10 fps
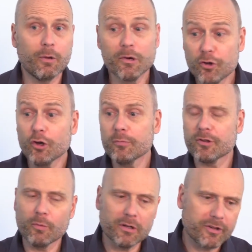We're doomed.
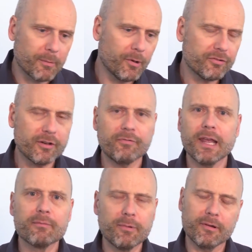The world's going to burst into
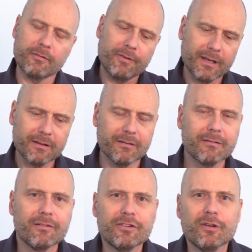flames by the fact
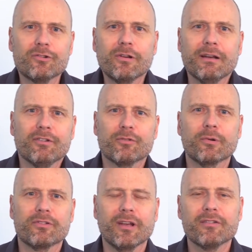that CO2 levels
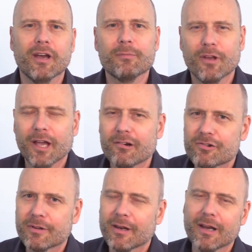were 10 times higher
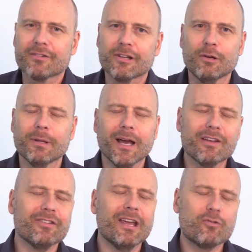during the last global
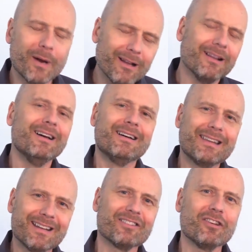ice age. Well,
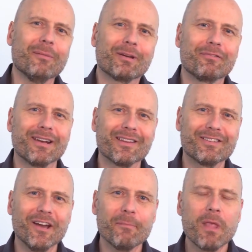that's a topic for another
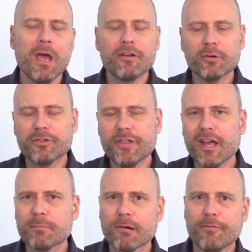time. So it's there
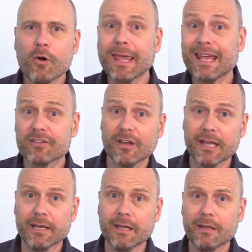to provoke
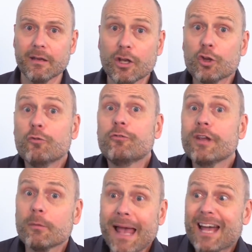anxiety. You
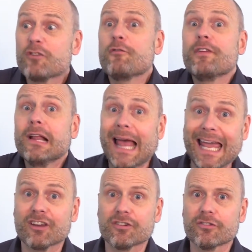feel bad. You feel
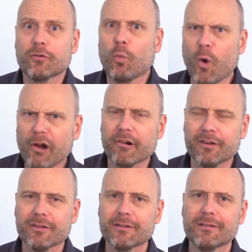anxious. You're
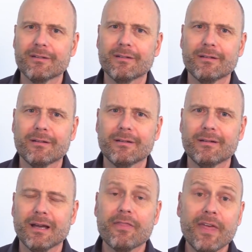worried.
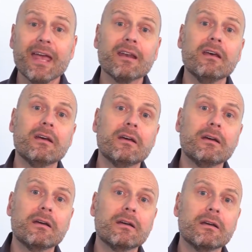And then
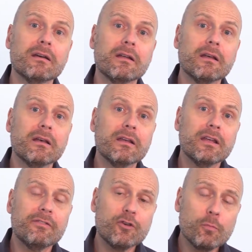
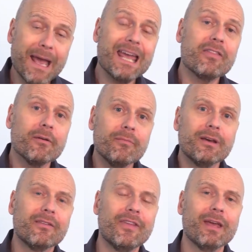if you pay them,
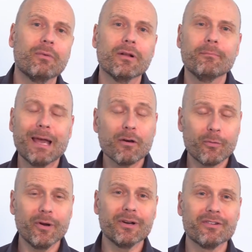they will mouth
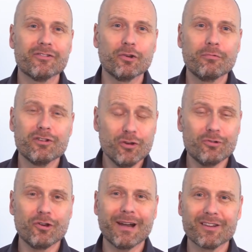words to
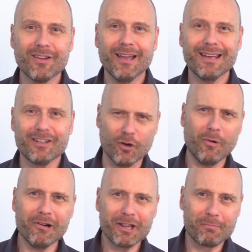reduce your anxiety. Don't
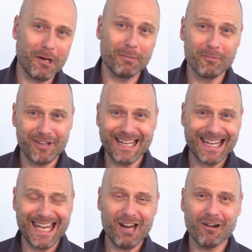worry, the problem's taken
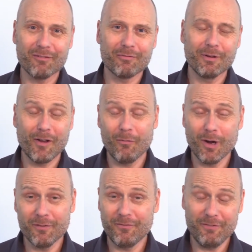care of. We've got
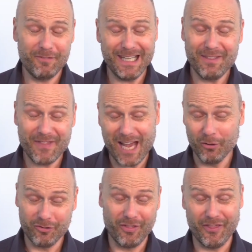one
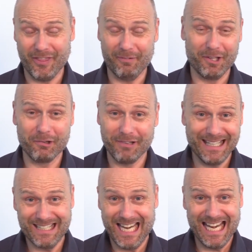15,000th of a degree
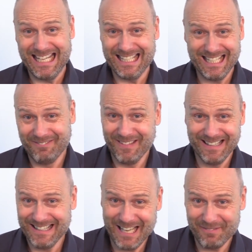change in
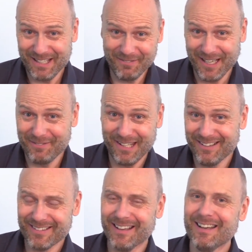75
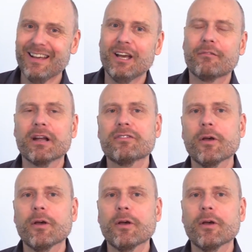years. Right?